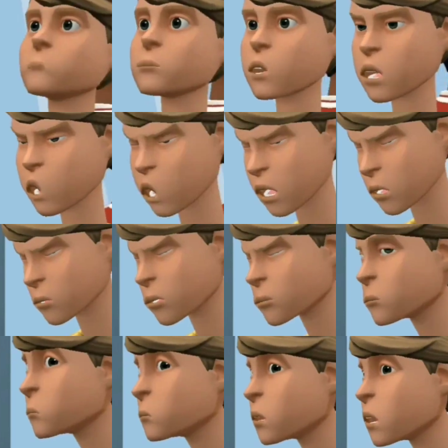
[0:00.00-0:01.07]
Well, we
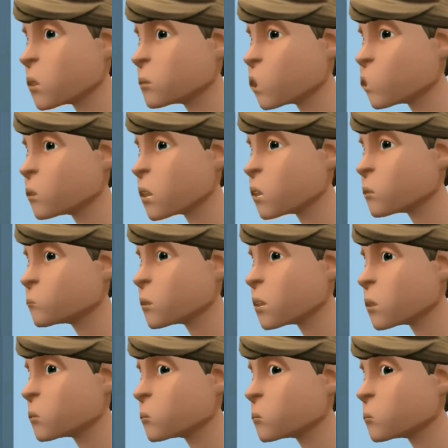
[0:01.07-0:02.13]
can't exactly do
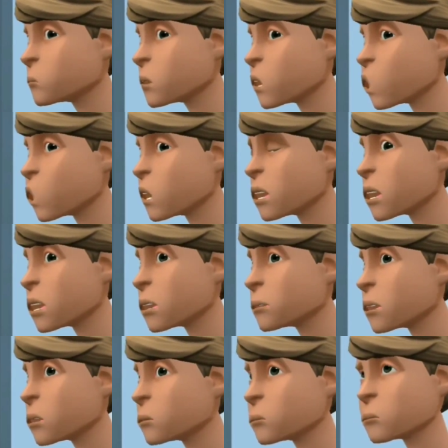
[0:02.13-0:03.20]
anything,
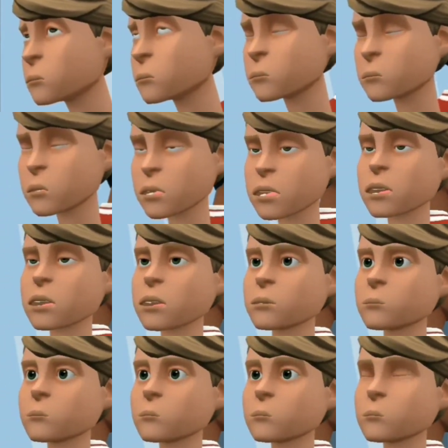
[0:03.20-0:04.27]
but we can
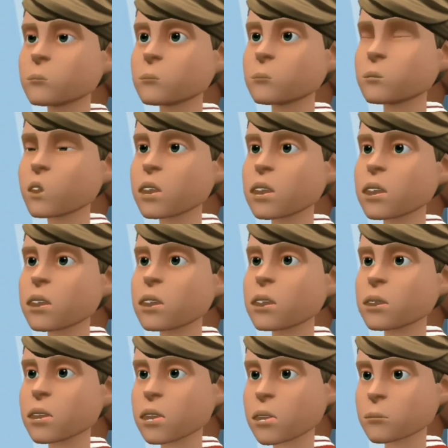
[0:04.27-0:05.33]
Get
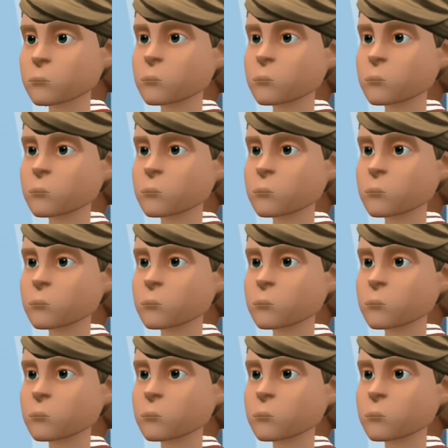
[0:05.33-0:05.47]
revenge, right?